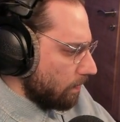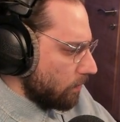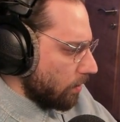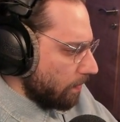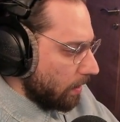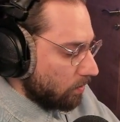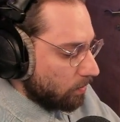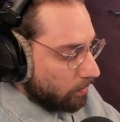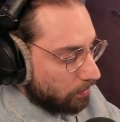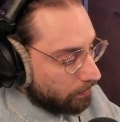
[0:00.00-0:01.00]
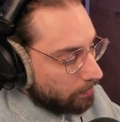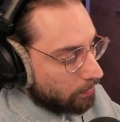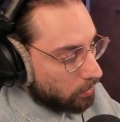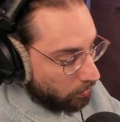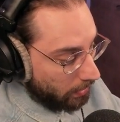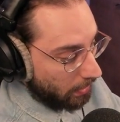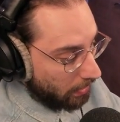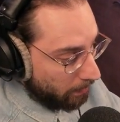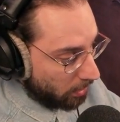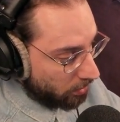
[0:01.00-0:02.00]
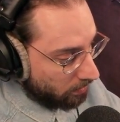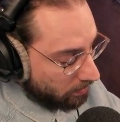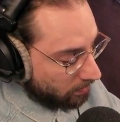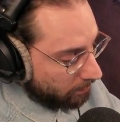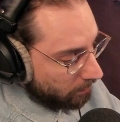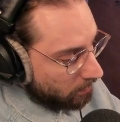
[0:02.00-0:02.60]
jumping into 2D animations.